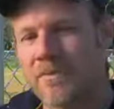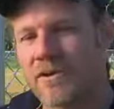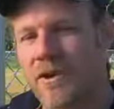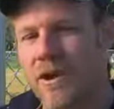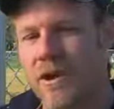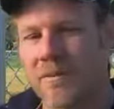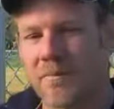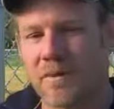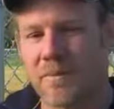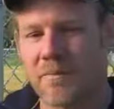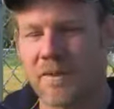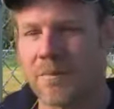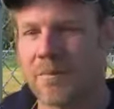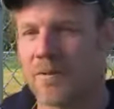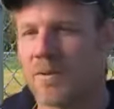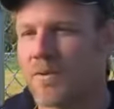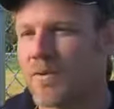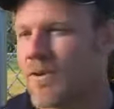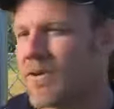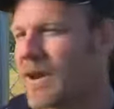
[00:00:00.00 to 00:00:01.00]
When I'm talking with
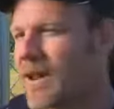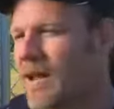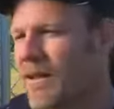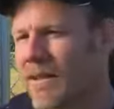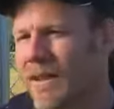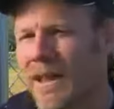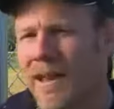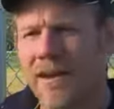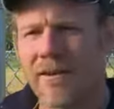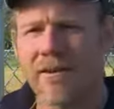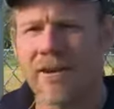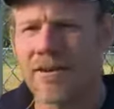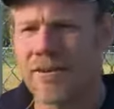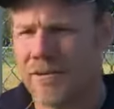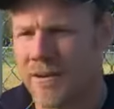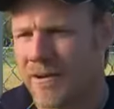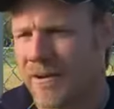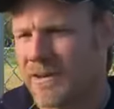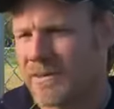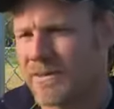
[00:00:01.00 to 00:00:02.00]
people who are in LA in
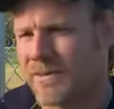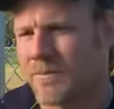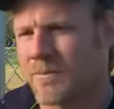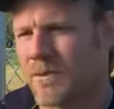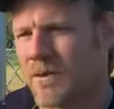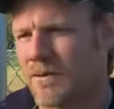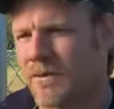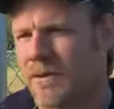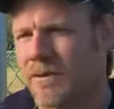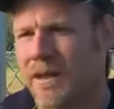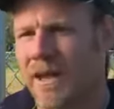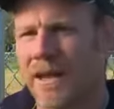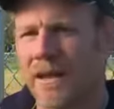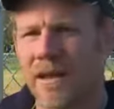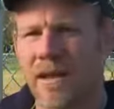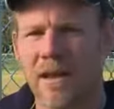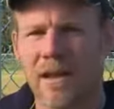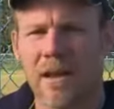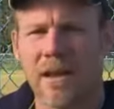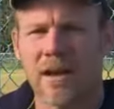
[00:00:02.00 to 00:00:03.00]
other areas of the world, they're
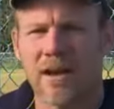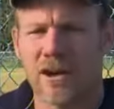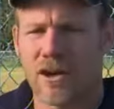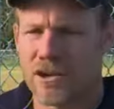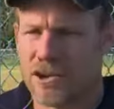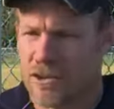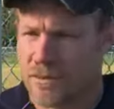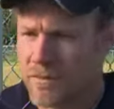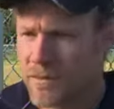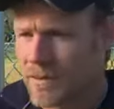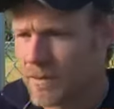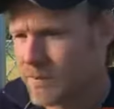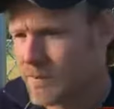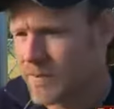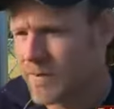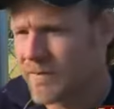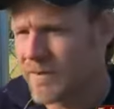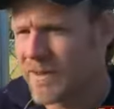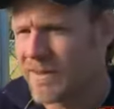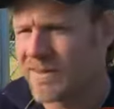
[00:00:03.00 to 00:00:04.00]
like, you're shooting a
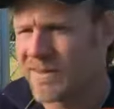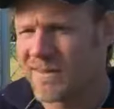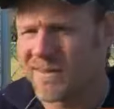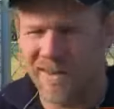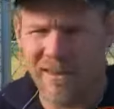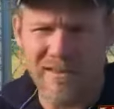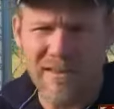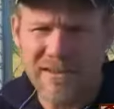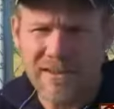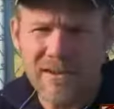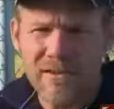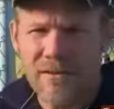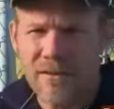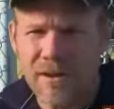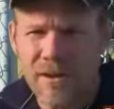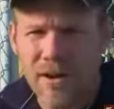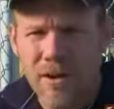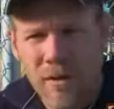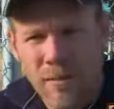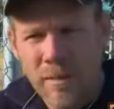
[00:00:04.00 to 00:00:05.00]
movie in Tulsa,
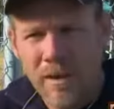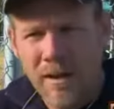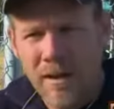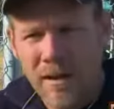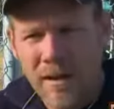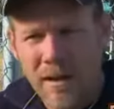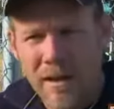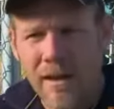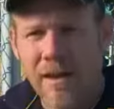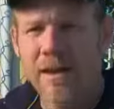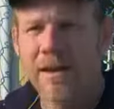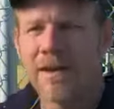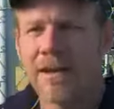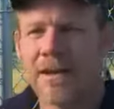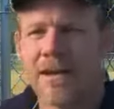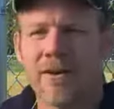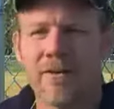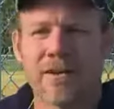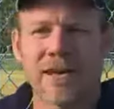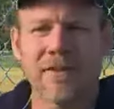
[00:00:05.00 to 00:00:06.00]
Oklahoma?
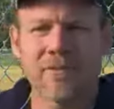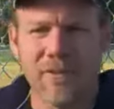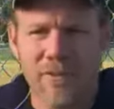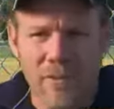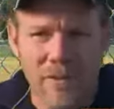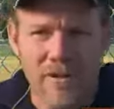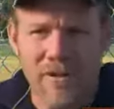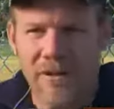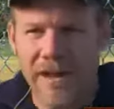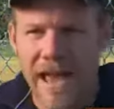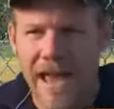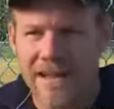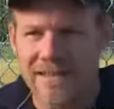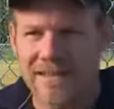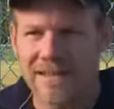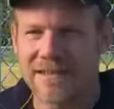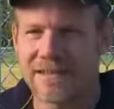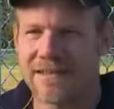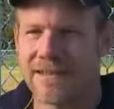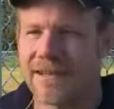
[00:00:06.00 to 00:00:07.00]
You know, and they even throw a little
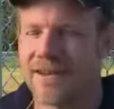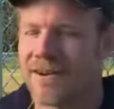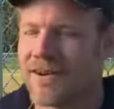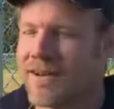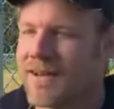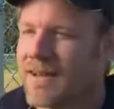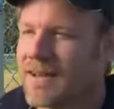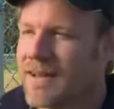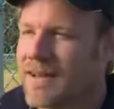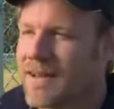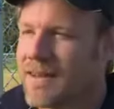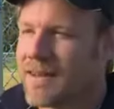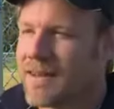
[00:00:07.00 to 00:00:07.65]
accent in there